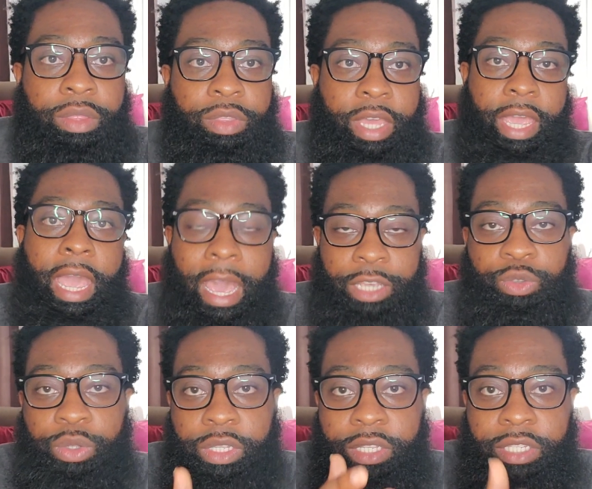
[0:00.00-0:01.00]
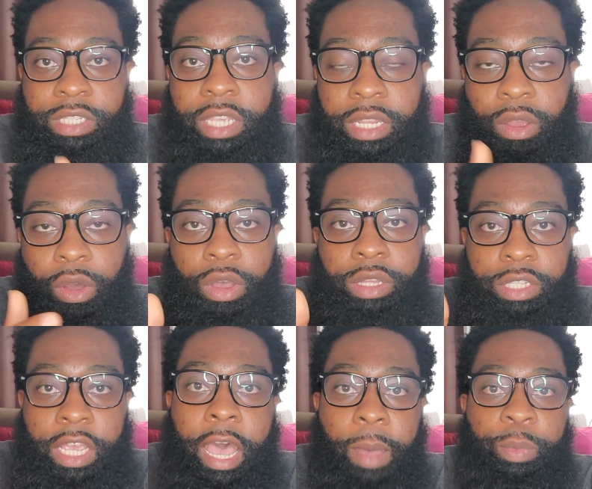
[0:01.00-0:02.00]
they actually sit on
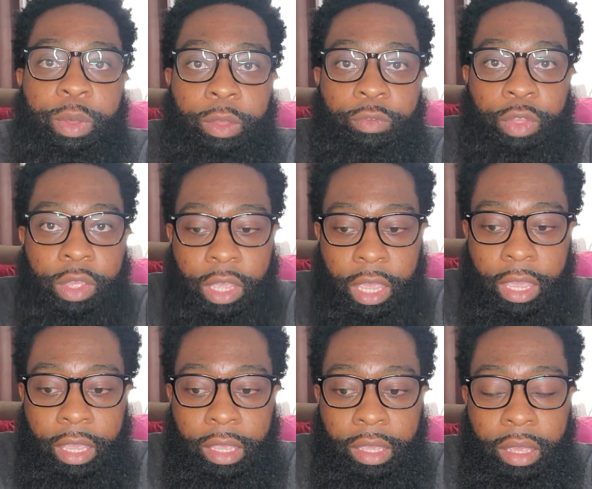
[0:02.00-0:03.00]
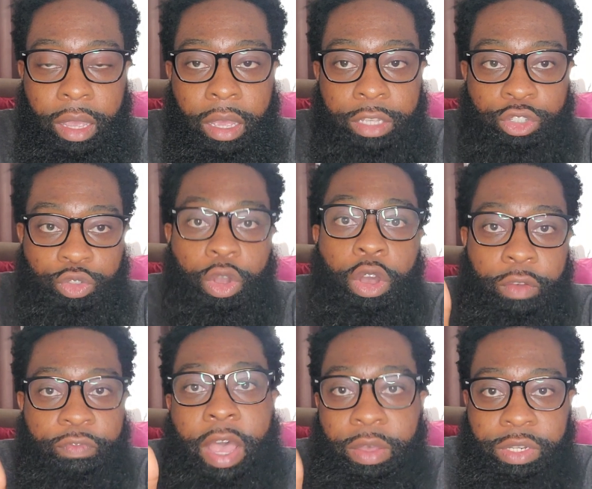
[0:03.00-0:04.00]
top of a
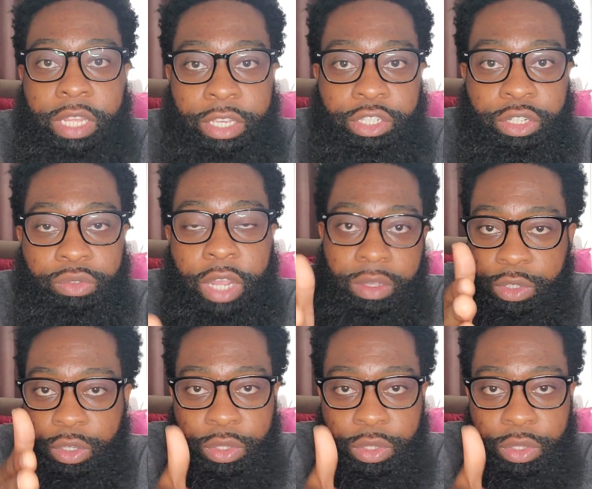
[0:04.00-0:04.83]
strong foundation, right?